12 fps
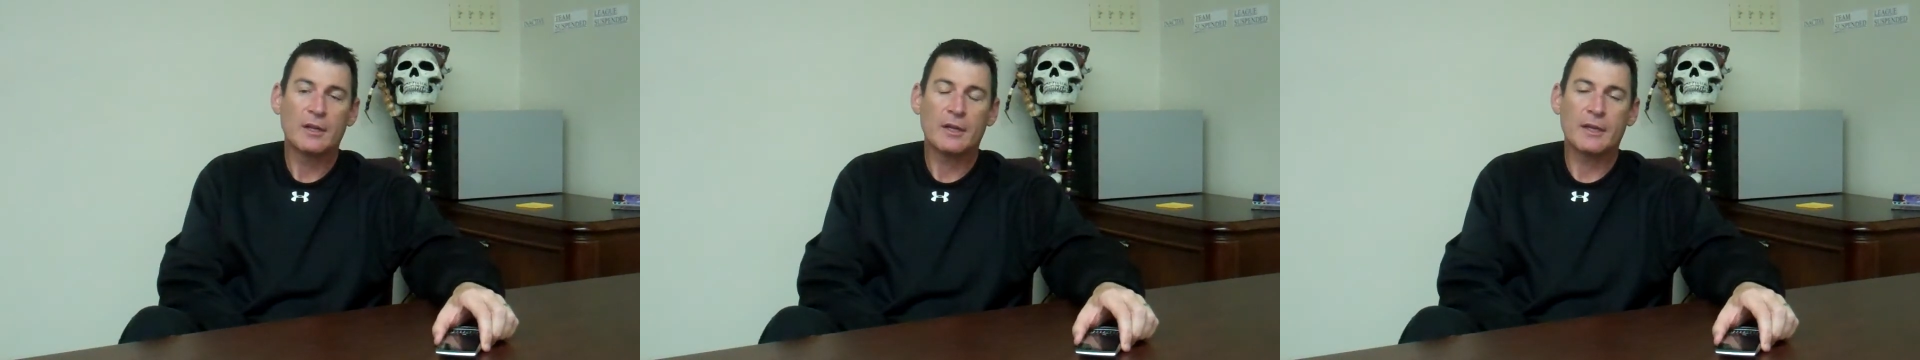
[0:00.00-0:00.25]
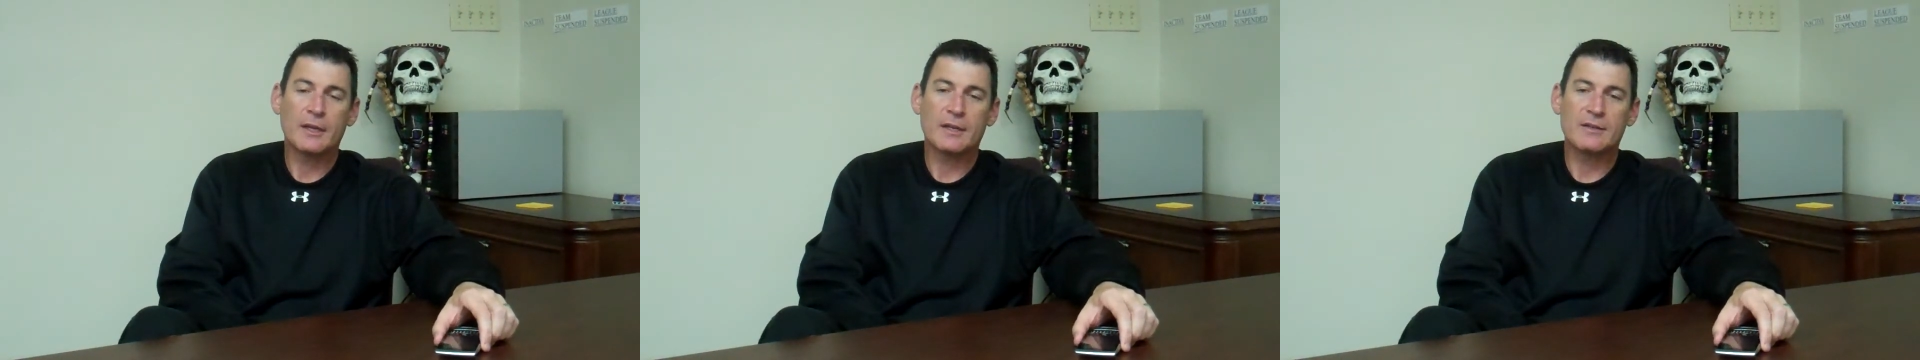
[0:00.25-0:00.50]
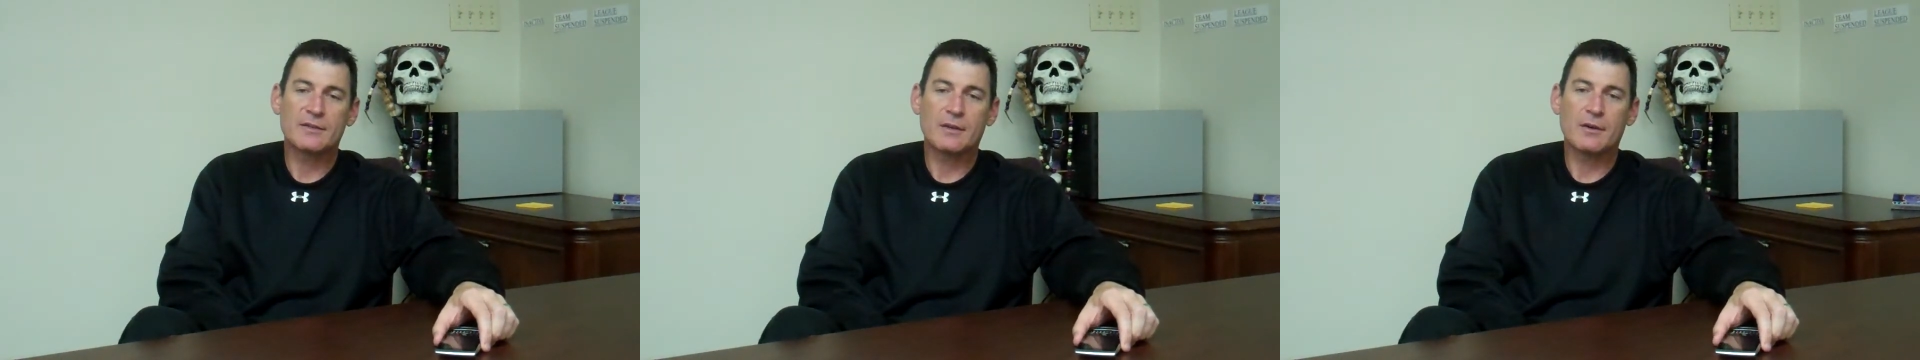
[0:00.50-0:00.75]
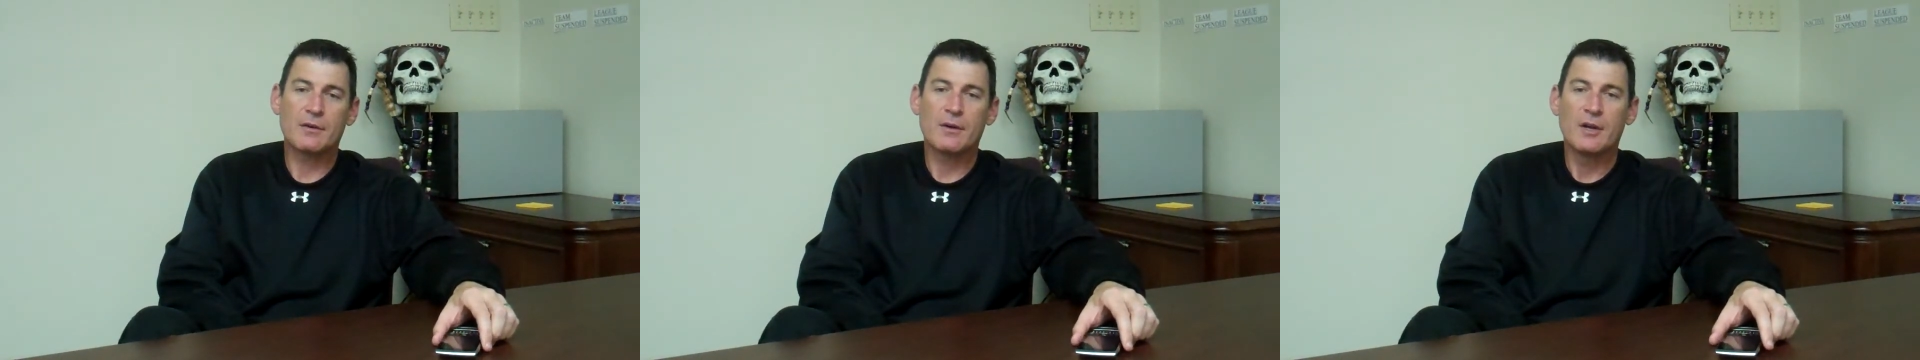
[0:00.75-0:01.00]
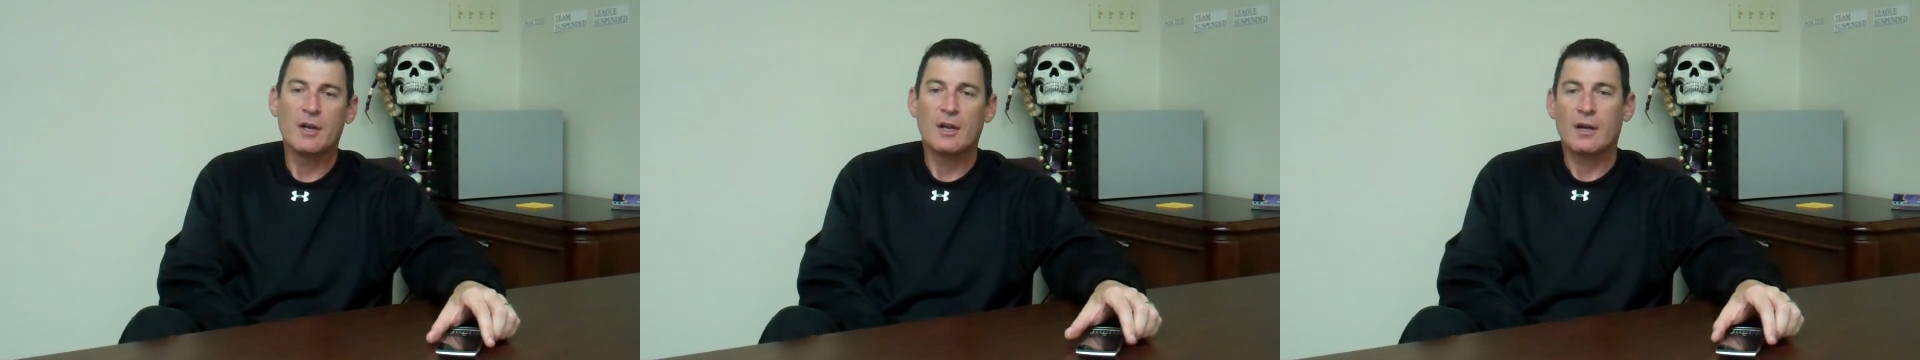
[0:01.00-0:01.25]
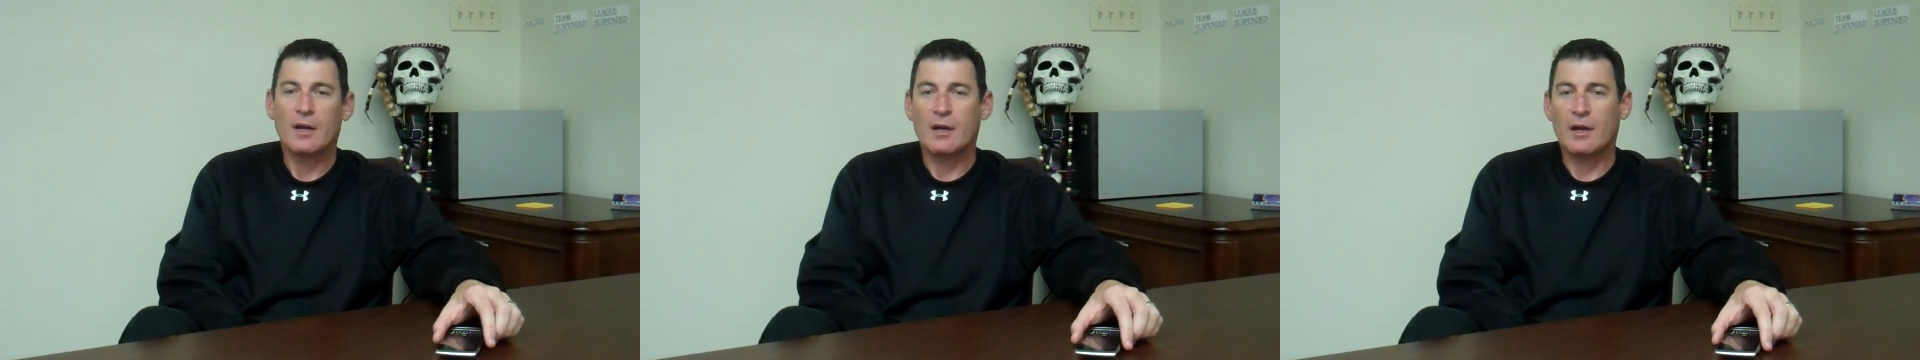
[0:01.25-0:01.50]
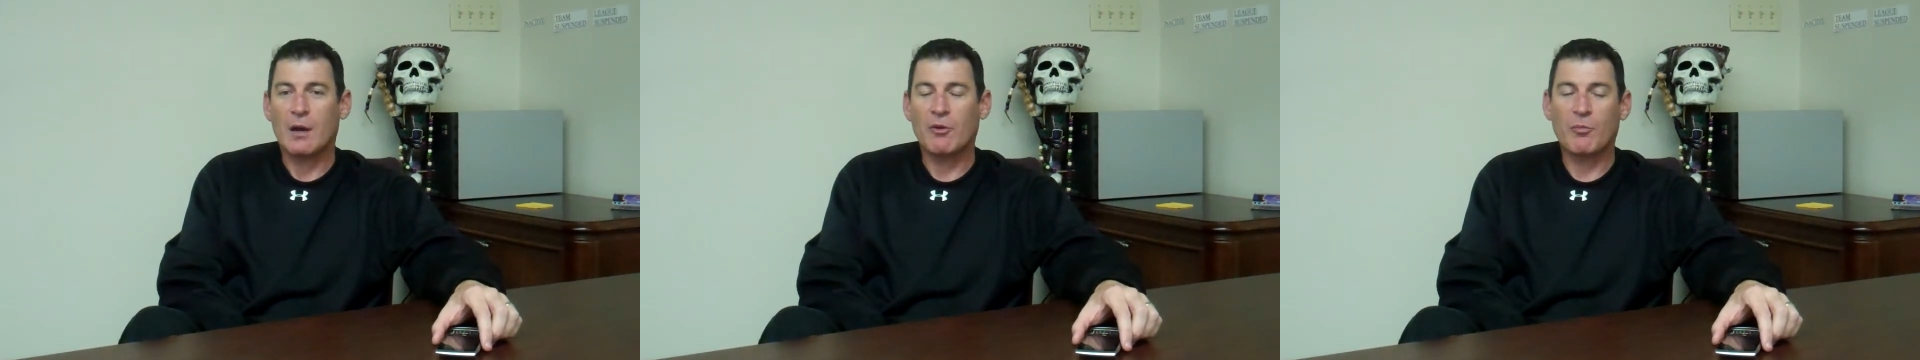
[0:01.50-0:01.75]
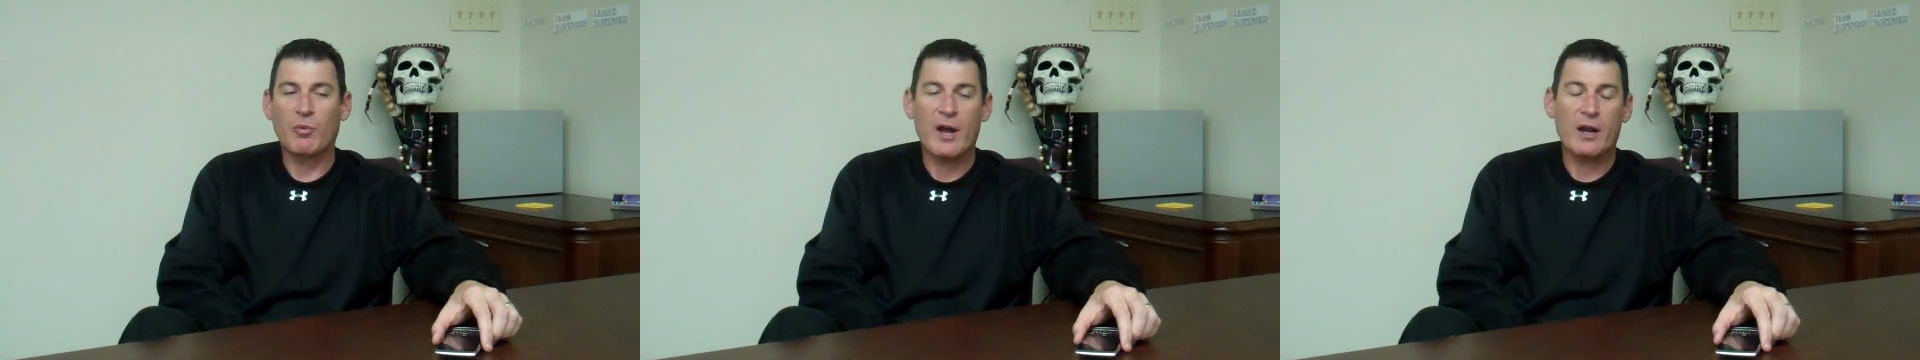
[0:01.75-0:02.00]
and so uh, I
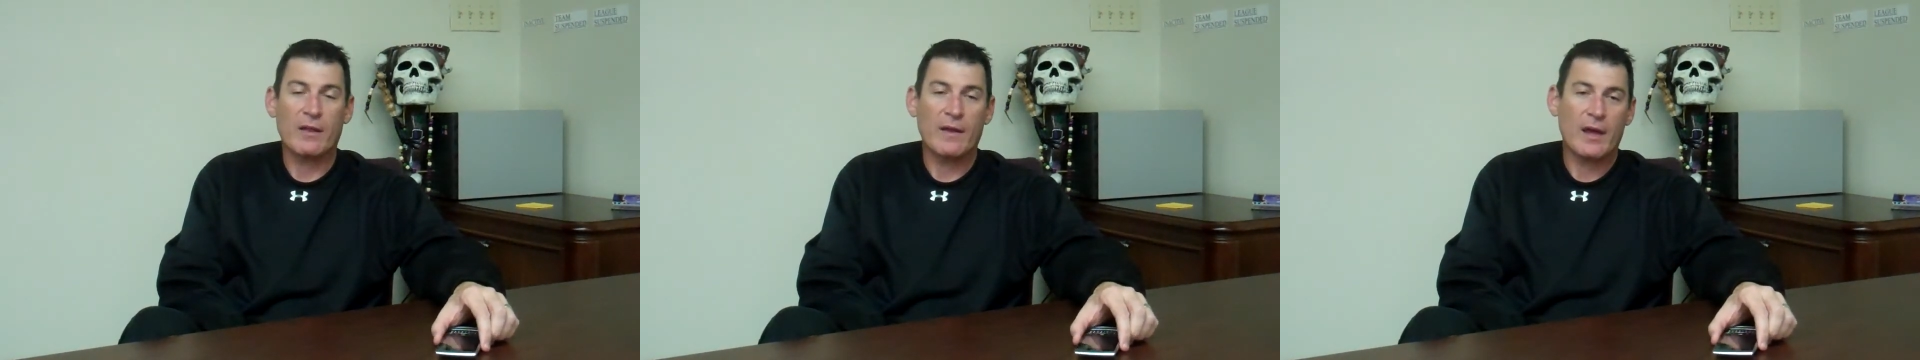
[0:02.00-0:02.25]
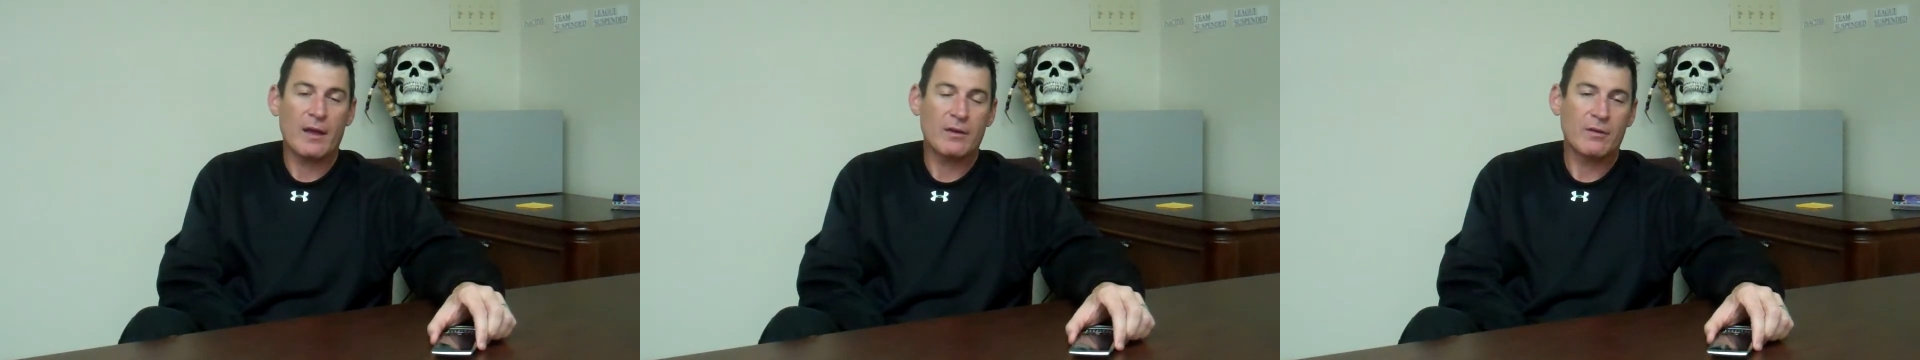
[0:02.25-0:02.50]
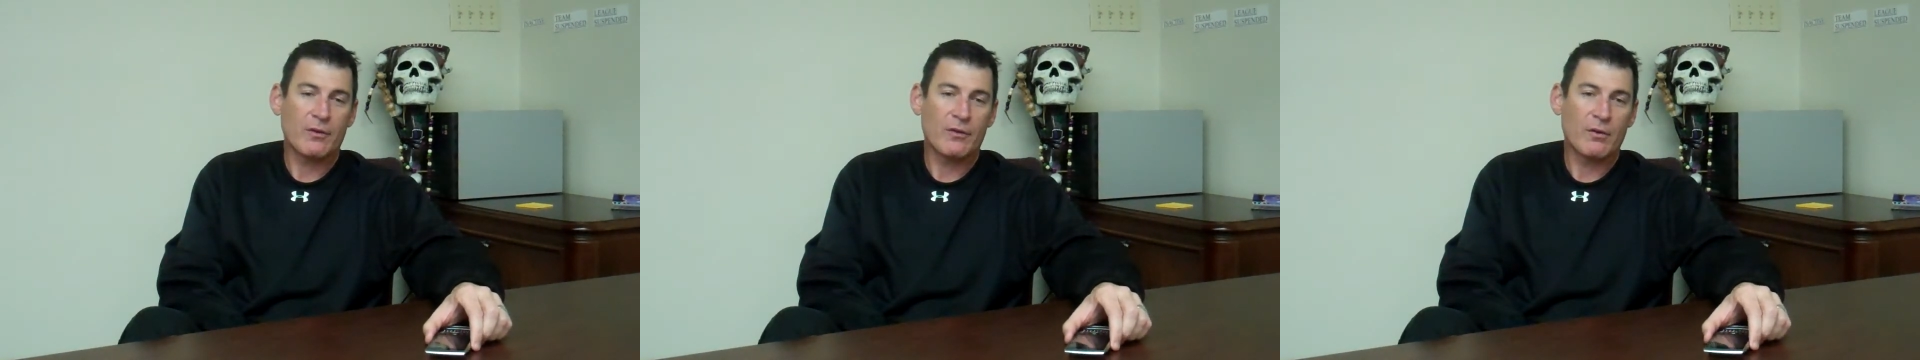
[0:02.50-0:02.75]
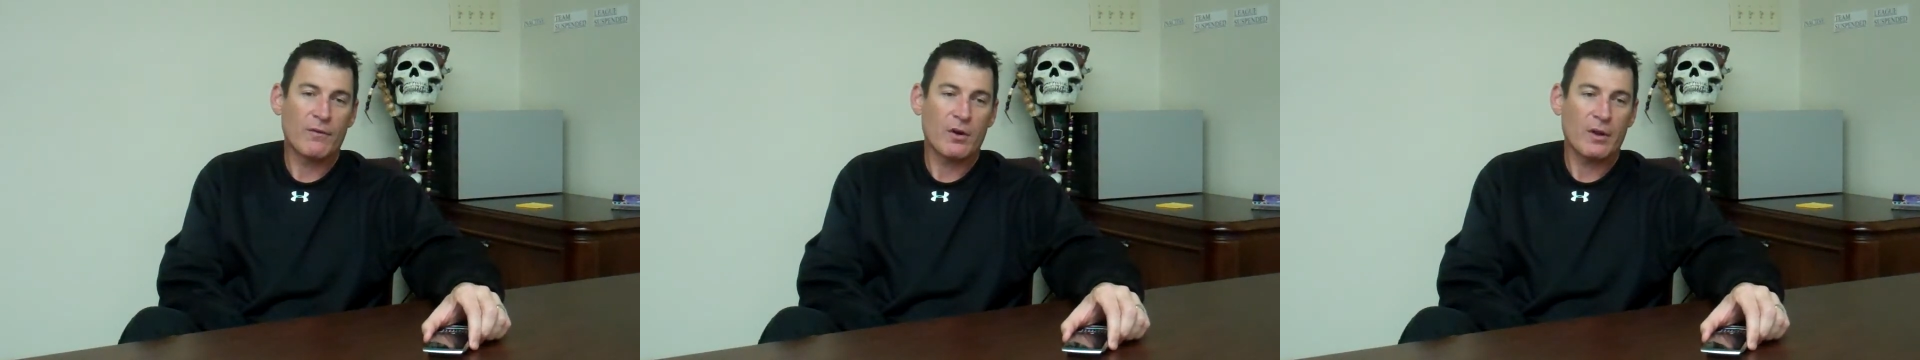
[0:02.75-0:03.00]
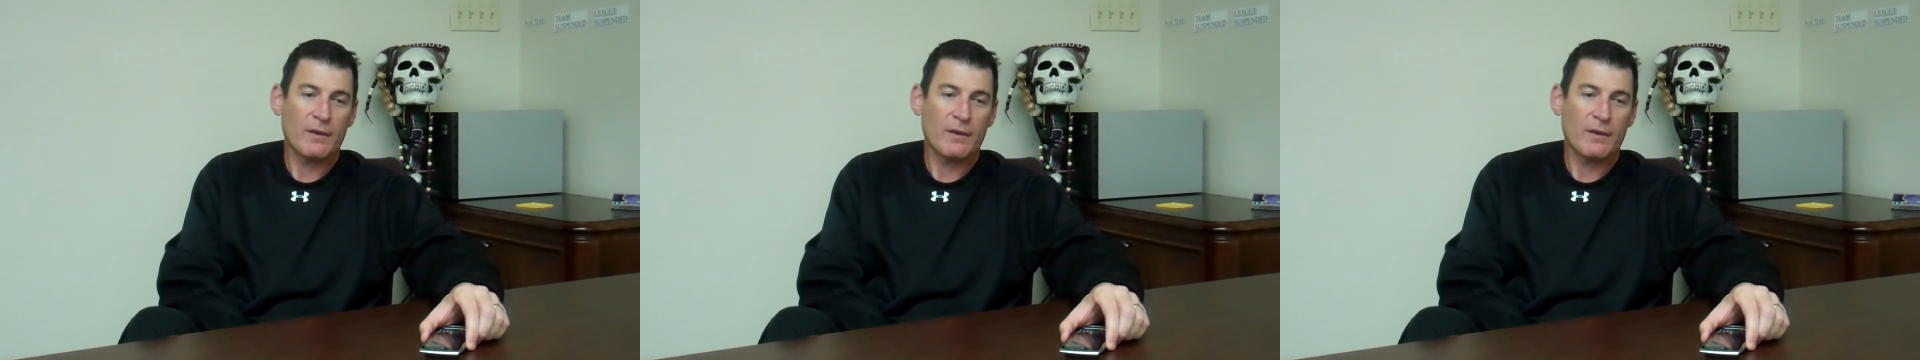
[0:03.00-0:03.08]
was proud of that. You know, the overall